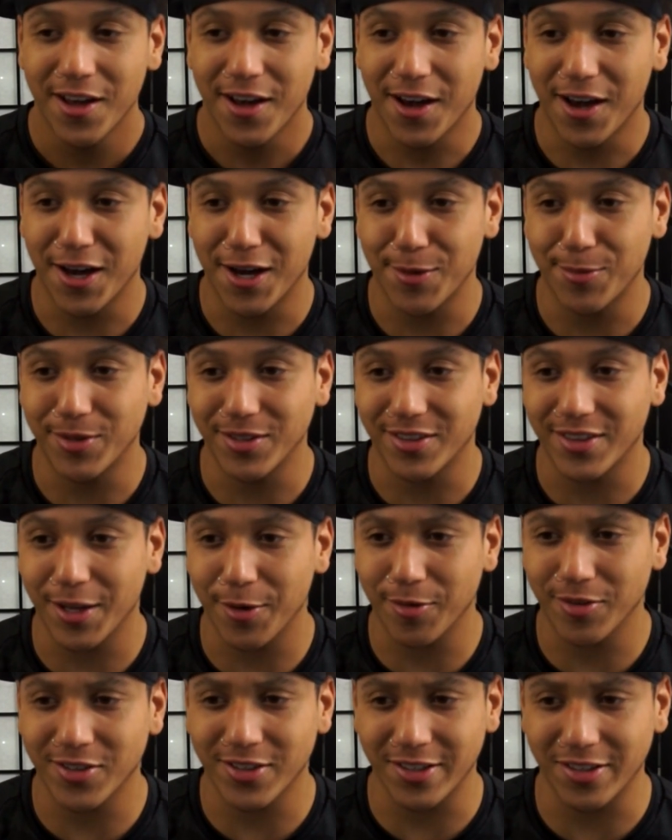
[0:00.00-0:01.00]
Uh, but
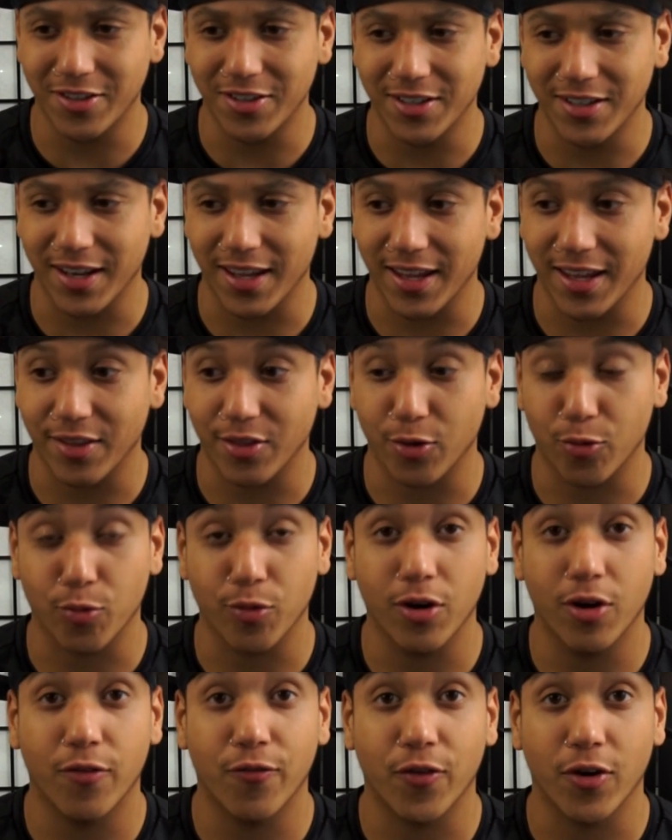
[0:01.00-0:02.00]
they were chilling and the
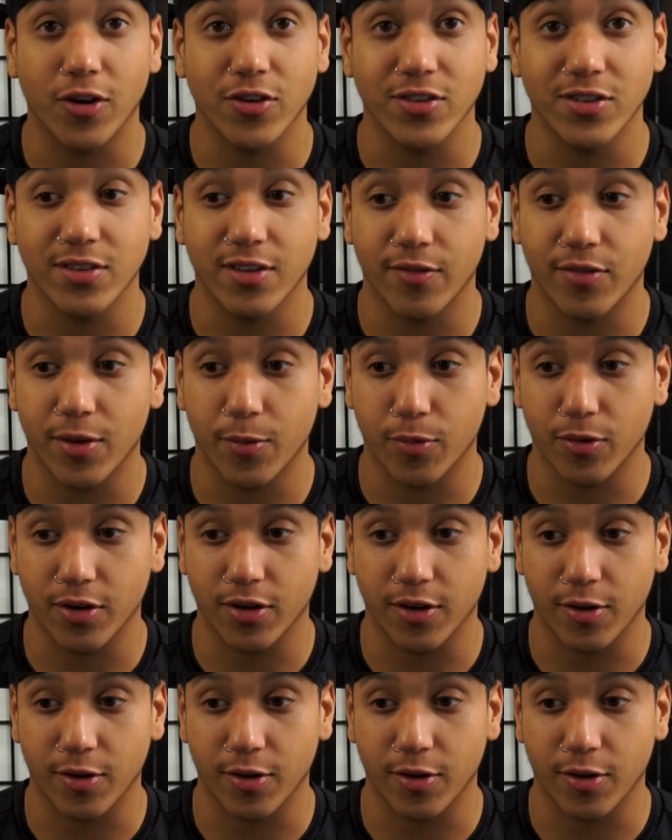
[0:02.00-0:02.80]
real versions of them were,